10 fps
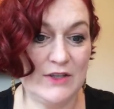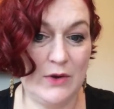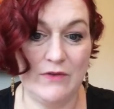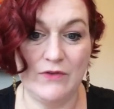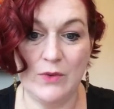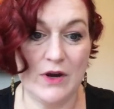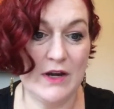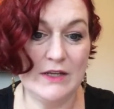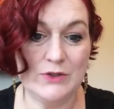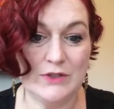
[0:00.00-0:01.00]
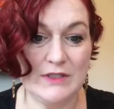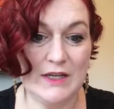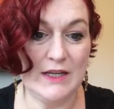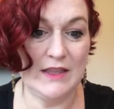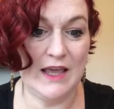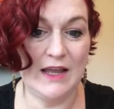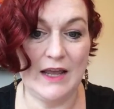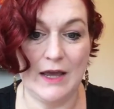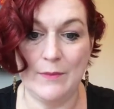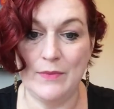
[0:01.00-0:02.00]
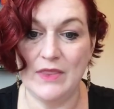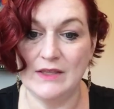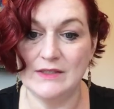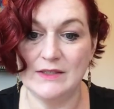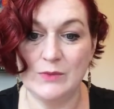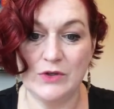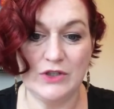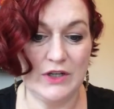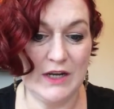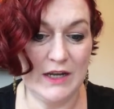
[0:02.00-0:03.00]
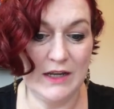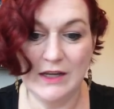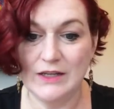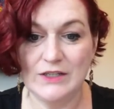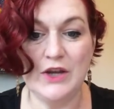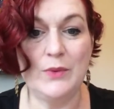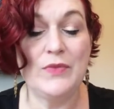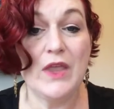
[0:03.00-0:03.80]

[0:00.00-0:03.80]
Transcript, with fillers: So if you are interested in that, um, this is what you're going to do.